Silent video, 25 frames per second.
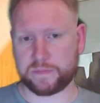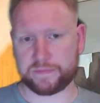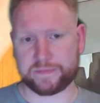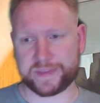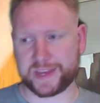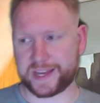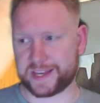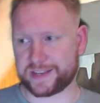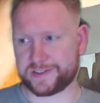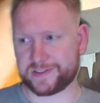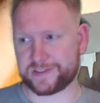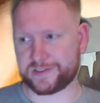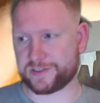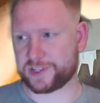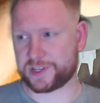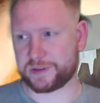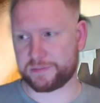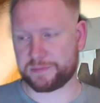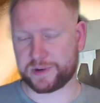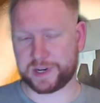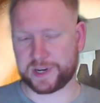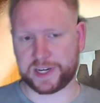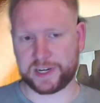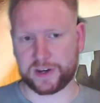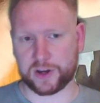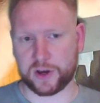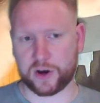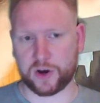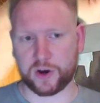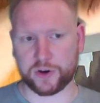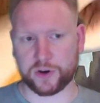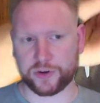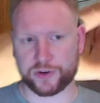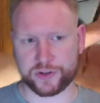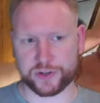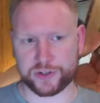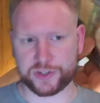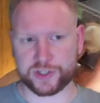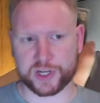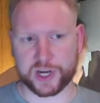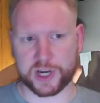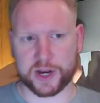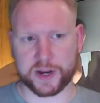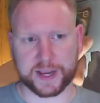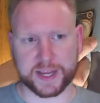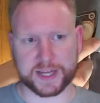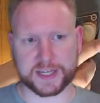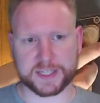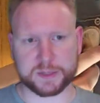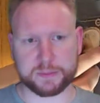there's simply not a good
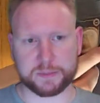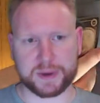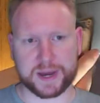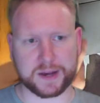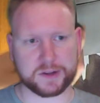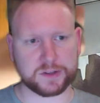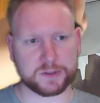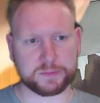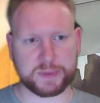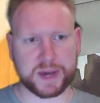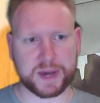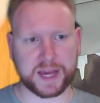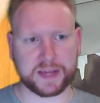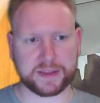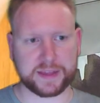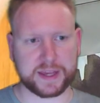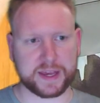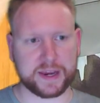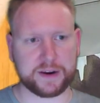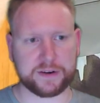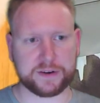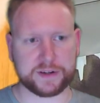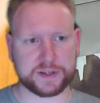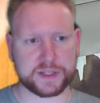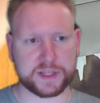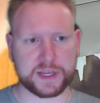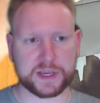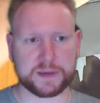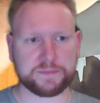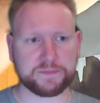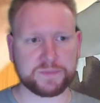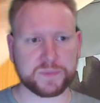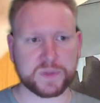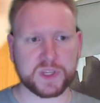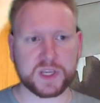target to bounce back there, is there?